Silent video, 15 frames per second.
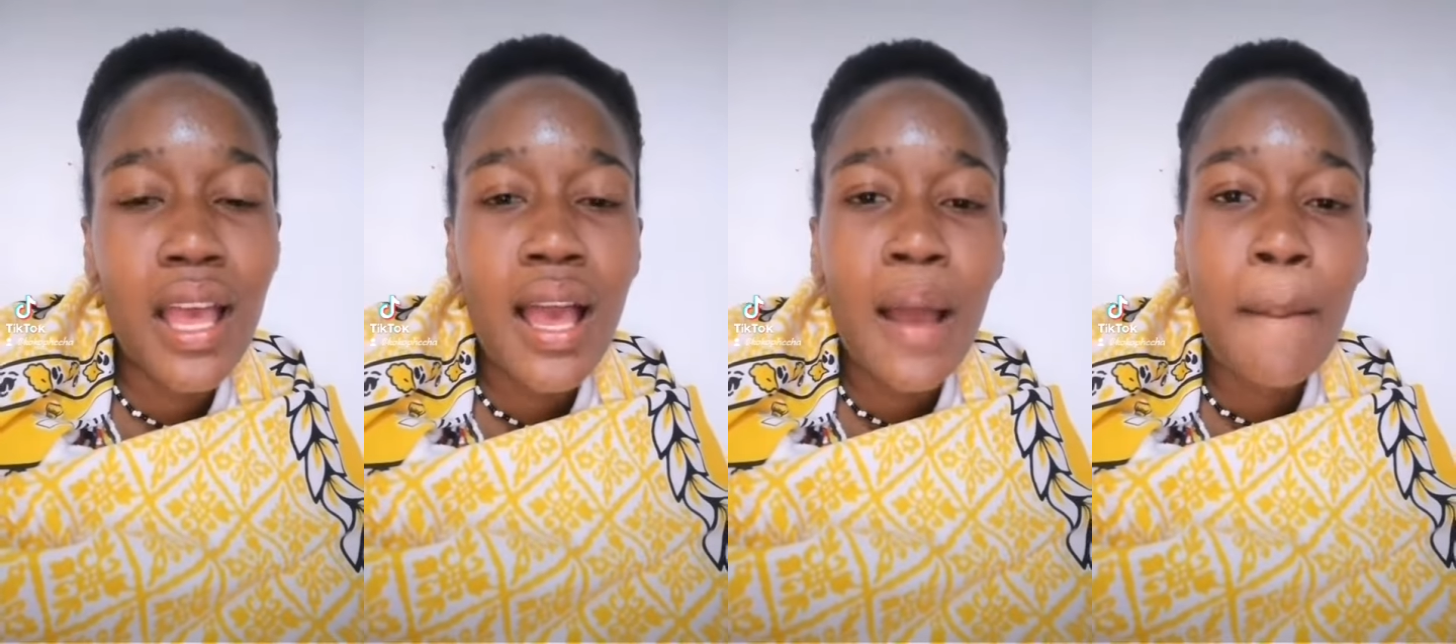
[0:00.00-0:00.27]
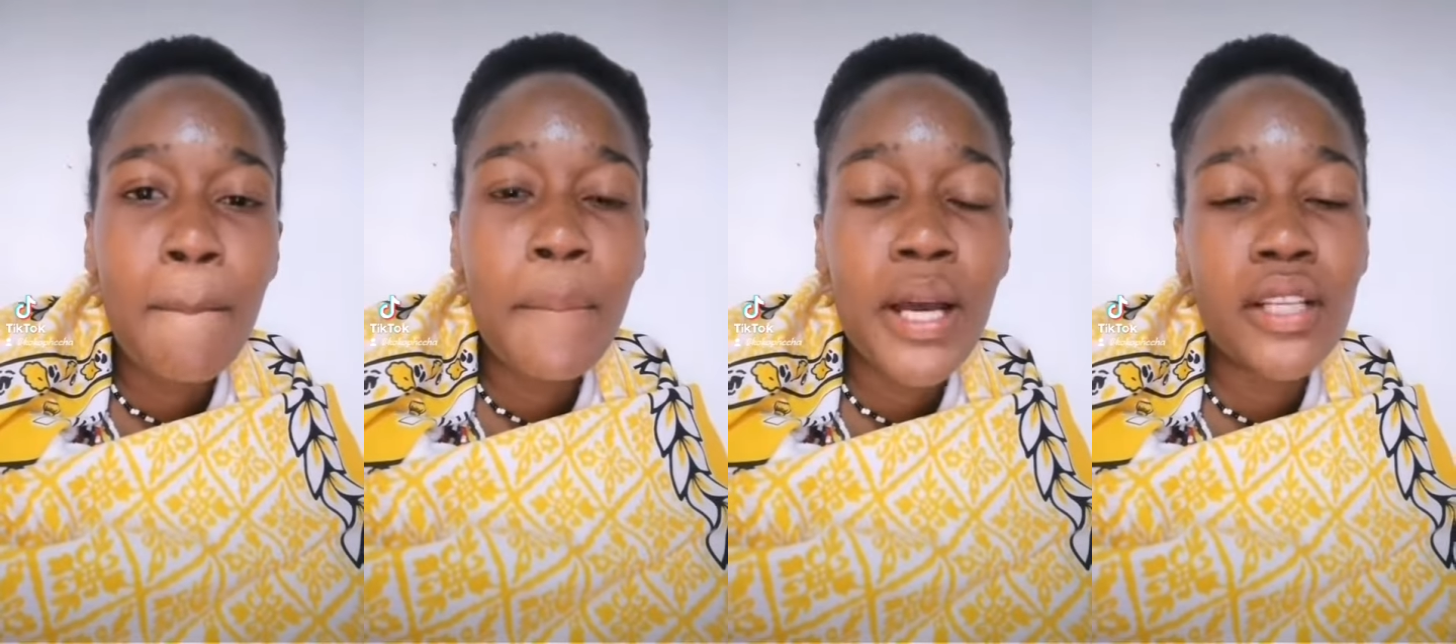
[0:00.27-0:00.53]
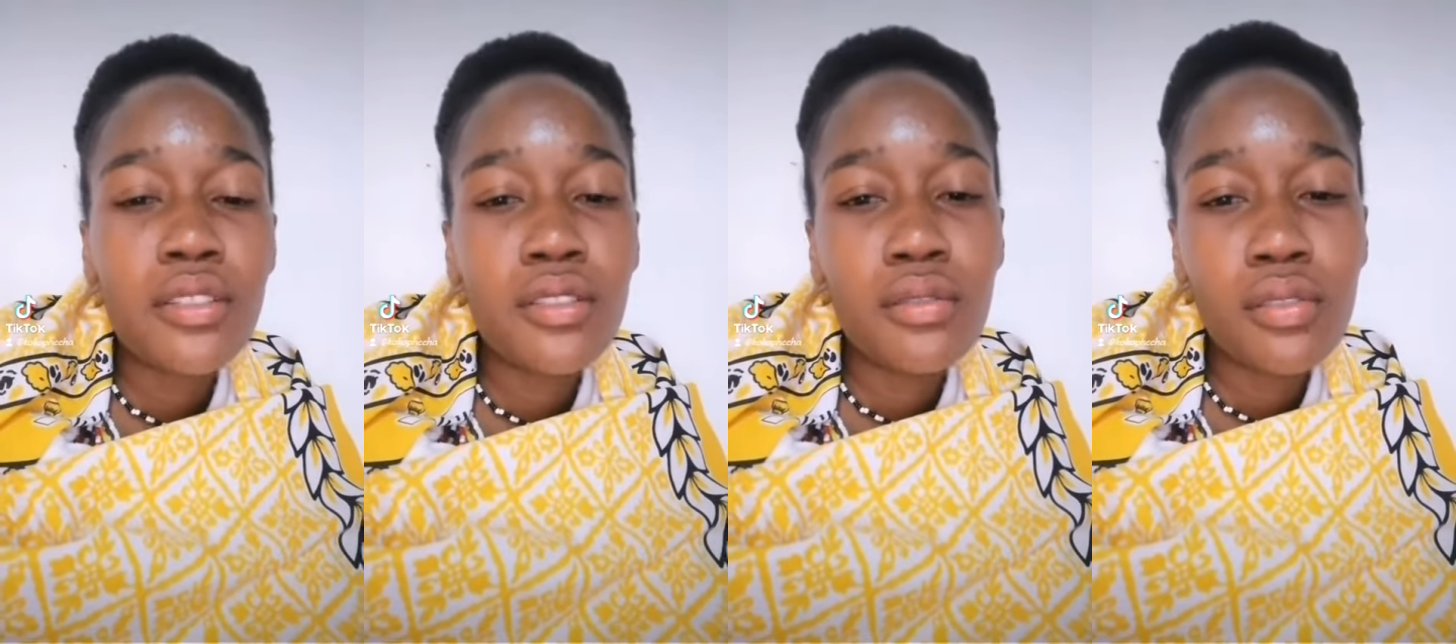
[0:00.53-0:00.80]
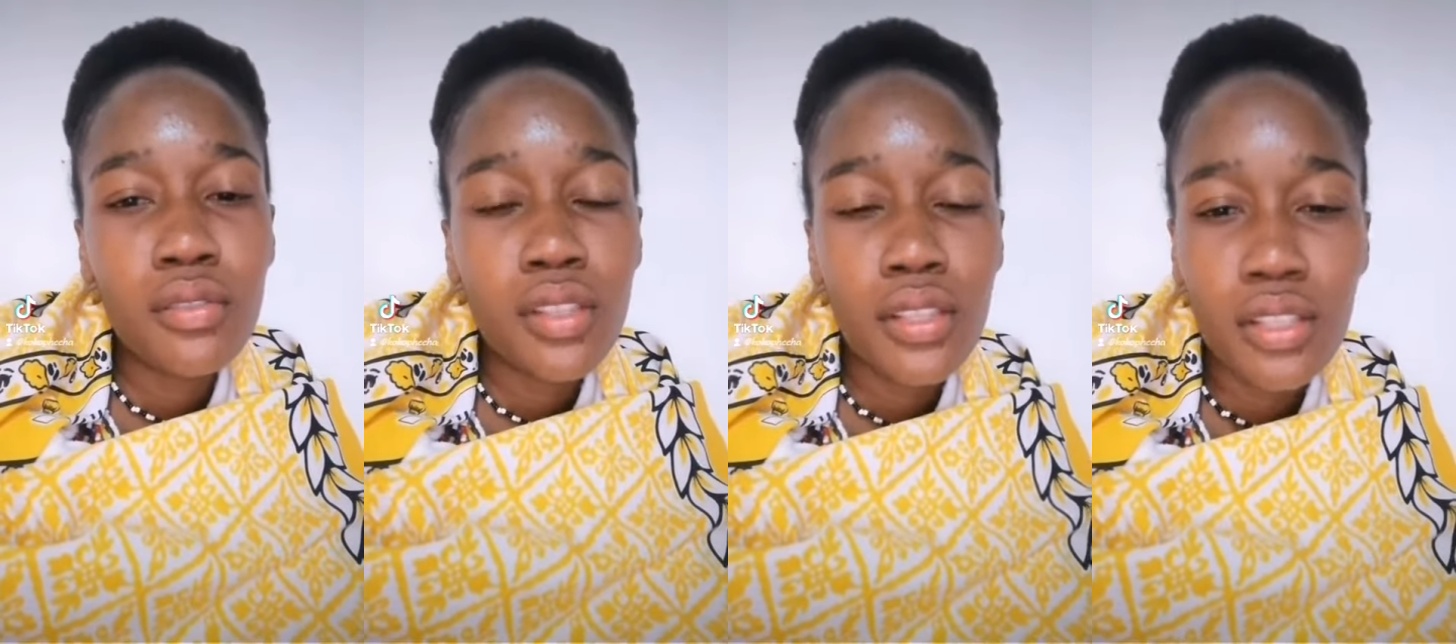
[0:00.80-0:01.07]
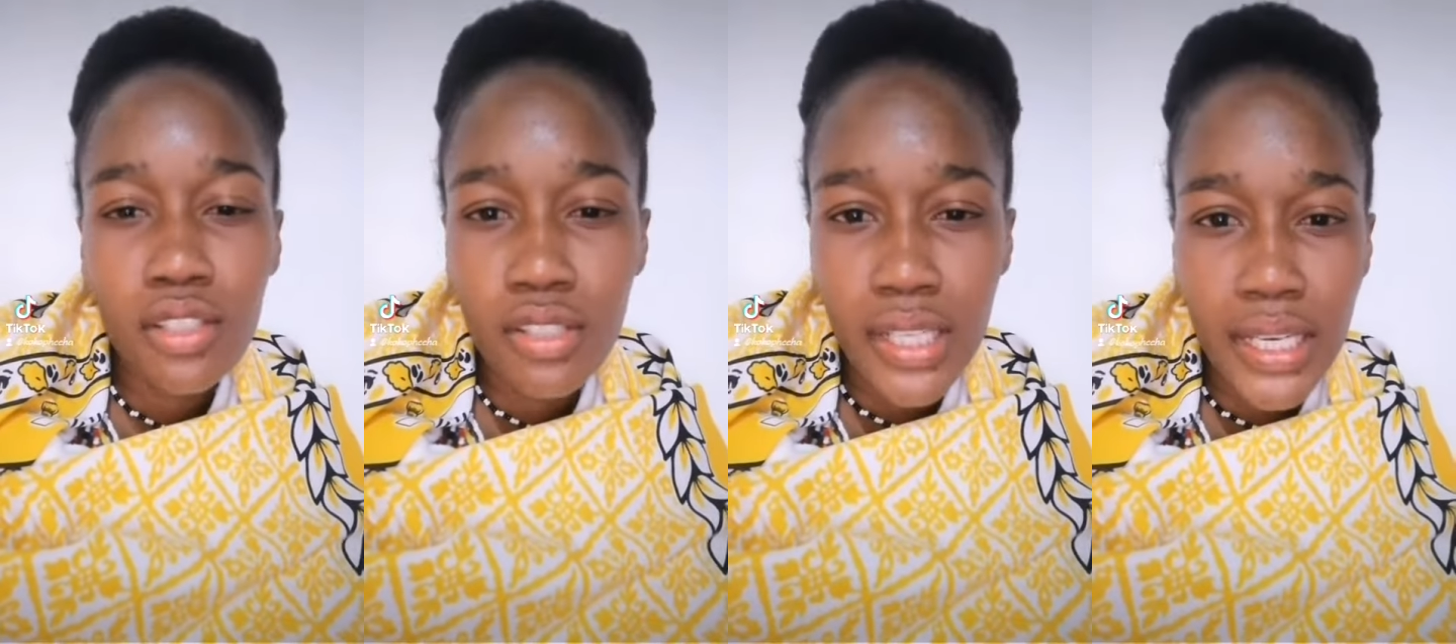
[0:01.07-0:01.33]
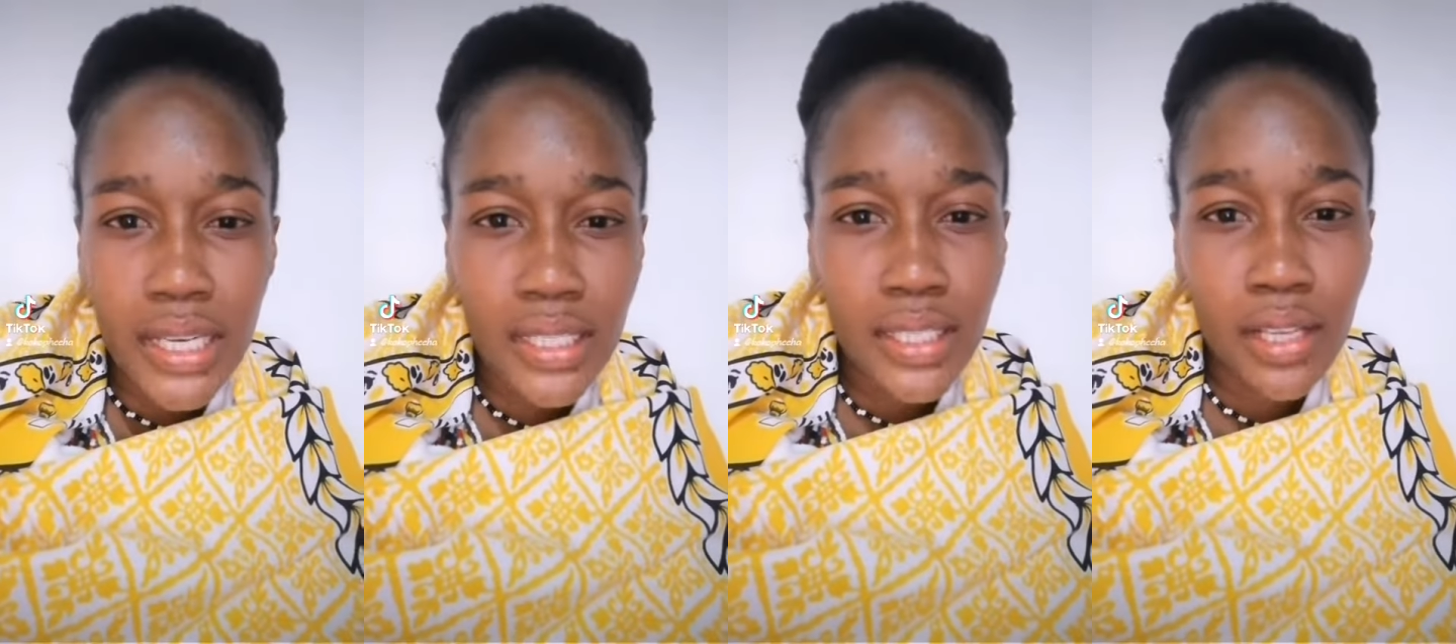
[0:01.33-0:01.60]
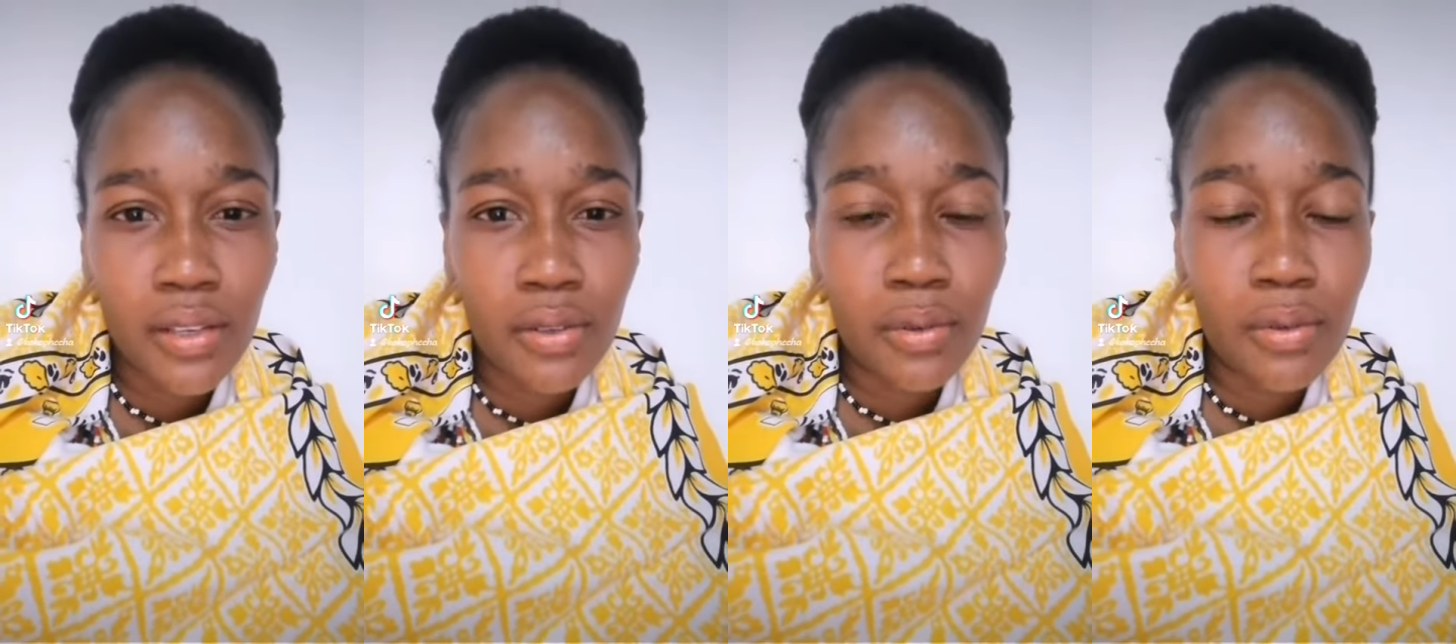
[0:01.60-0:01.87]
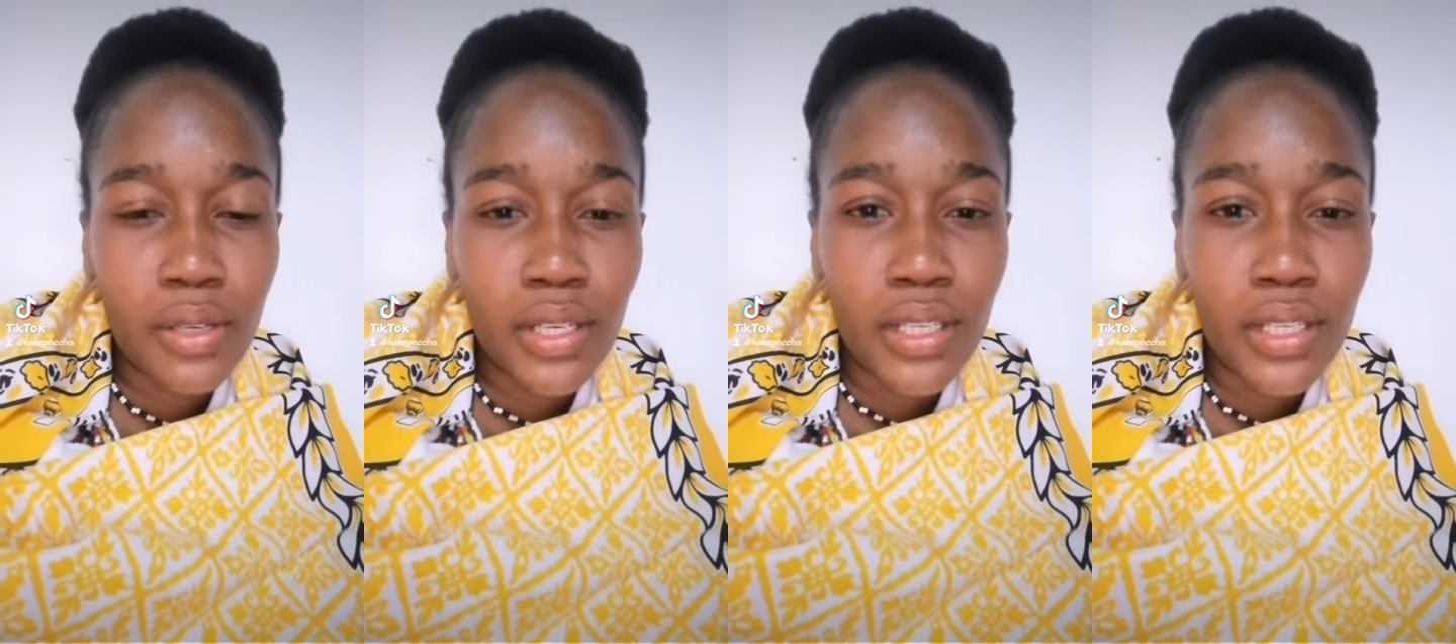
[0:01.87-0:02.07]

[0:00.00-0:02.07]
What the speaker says: but you also need to understand gore